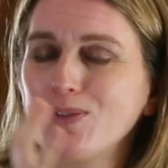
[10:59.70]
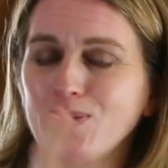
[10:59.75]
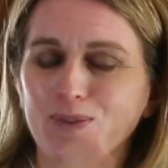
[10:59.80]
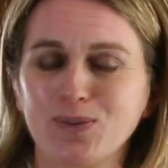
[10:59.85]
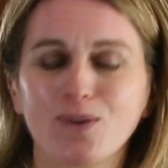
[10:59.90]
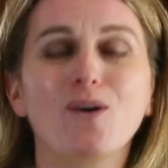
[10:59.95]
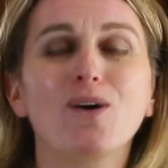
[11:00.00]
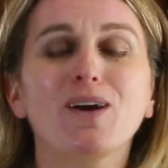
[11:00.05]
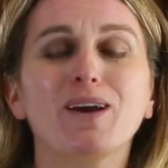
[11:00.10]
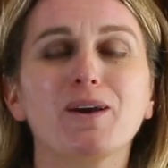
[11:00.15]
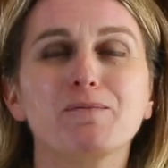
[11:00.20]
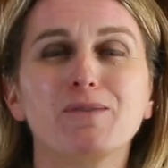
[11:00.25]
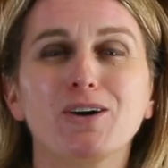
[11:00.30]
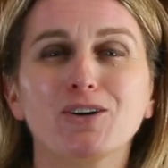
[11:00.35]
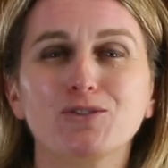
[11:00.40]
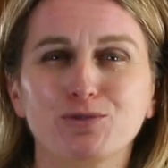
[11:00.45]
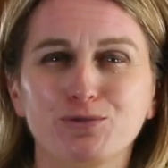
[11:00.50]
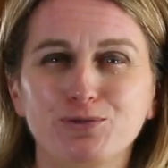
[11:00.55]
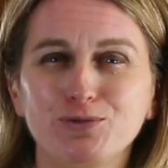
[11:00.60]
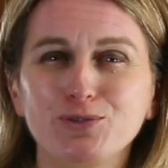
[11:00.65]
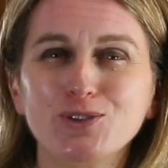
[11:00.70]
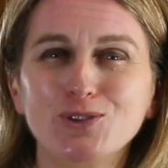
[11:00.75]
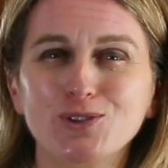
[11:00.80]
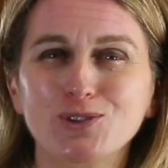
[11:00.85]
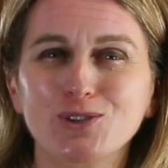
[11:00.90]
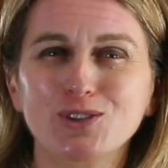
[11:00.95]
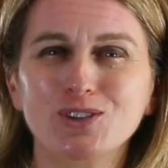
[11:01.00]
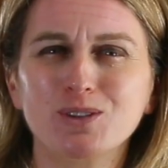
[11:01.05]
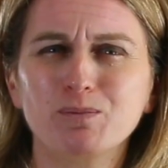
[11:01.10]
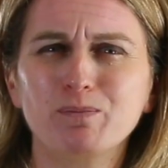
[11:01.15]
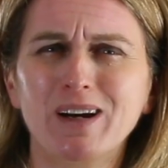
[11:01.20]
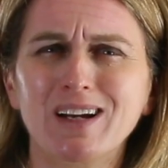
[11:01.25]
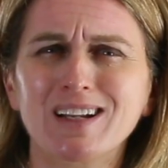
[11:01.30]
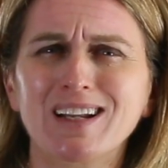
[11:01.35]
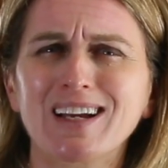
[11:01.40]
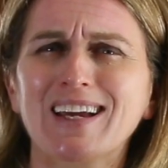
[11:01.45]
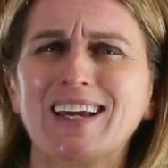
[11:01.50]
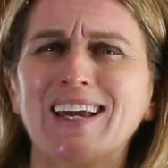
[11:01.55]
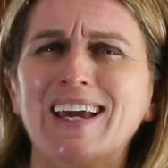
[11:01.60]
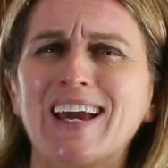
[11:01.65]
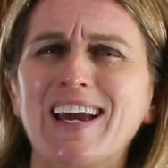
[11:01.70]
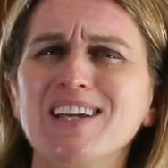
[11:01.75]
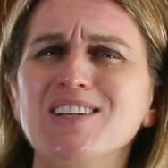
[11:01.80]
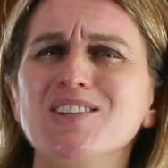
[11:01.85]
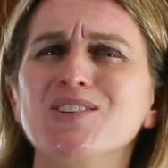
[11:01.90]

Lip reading: talk about food, but can